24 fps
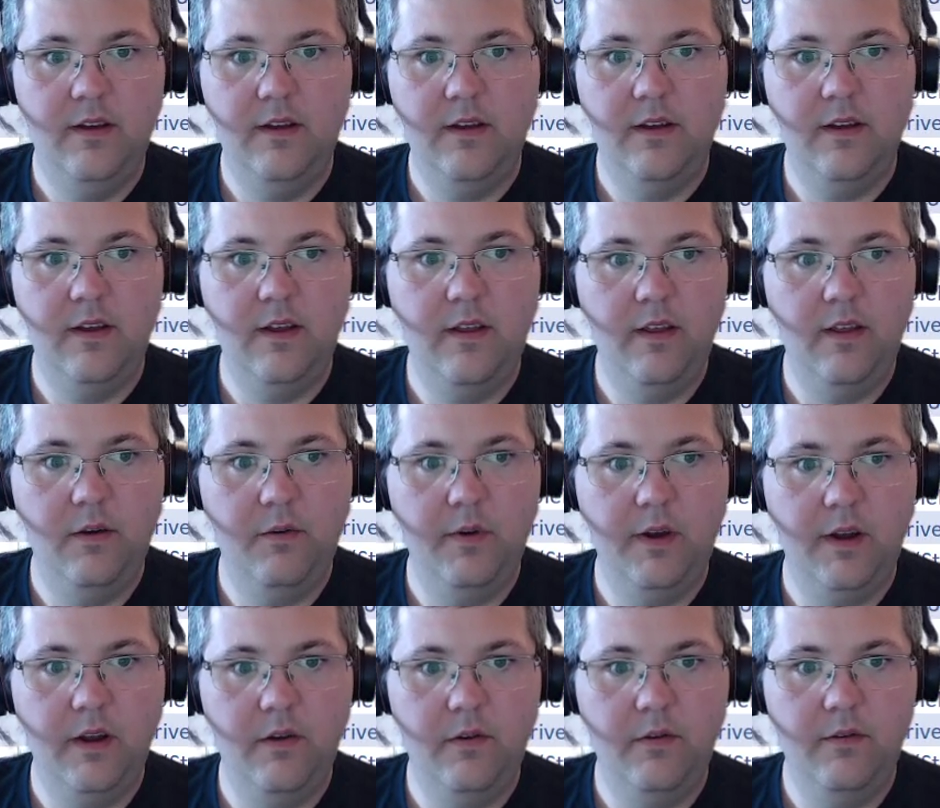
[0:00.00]
And there
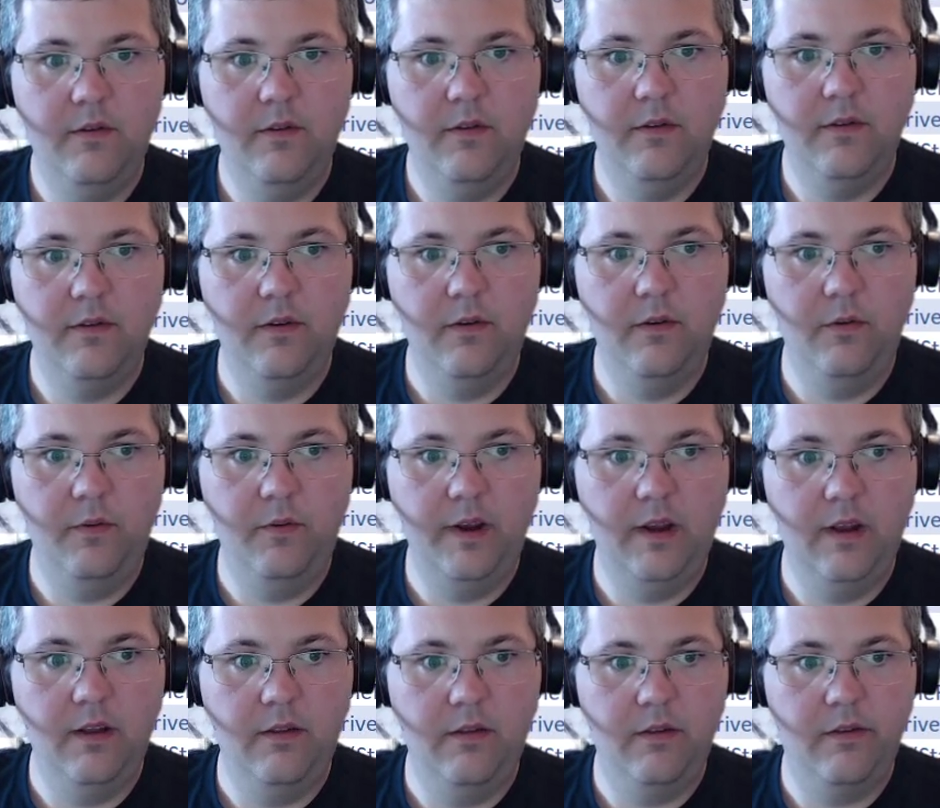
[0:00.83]
we go. So
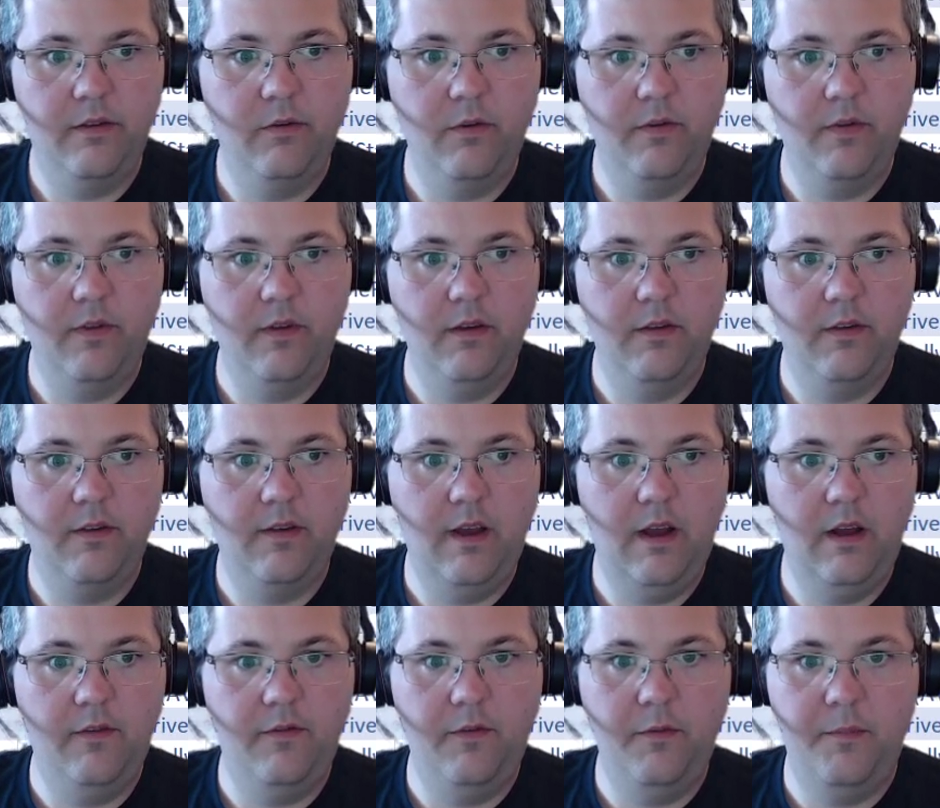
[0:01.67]
we can sort this
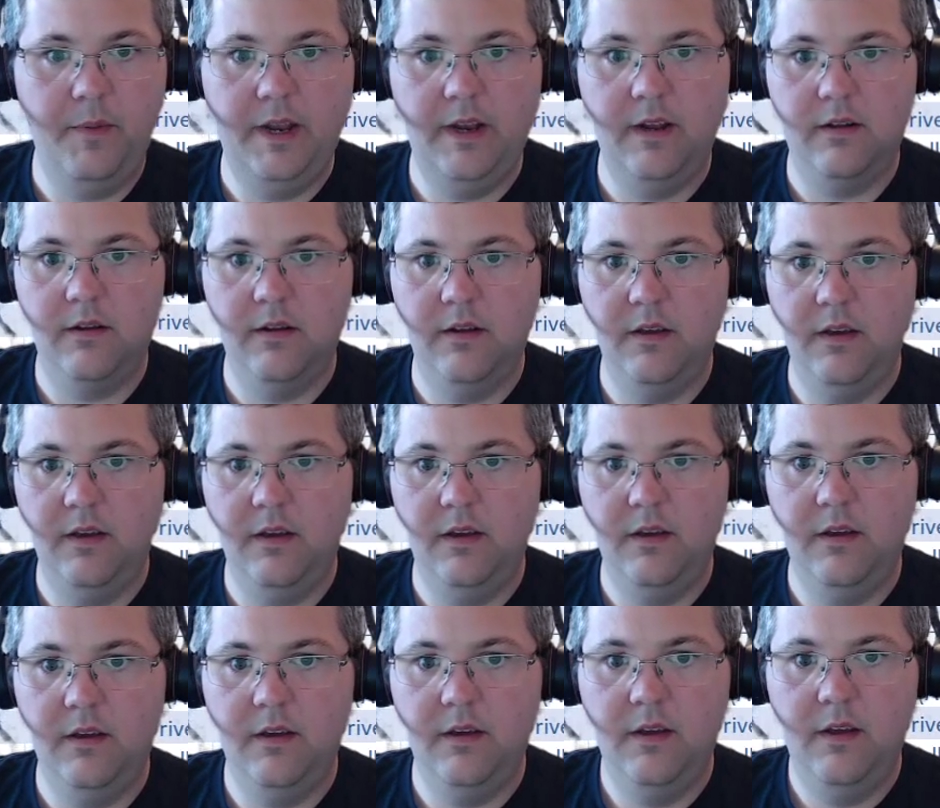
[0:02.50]

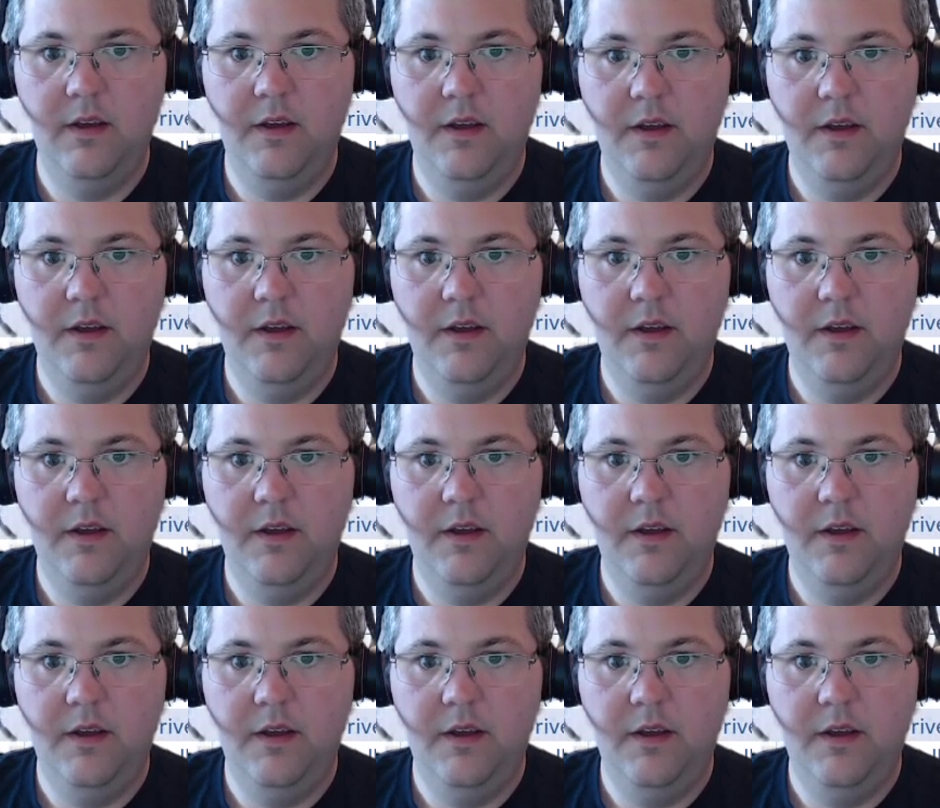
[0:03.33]
alphabetically.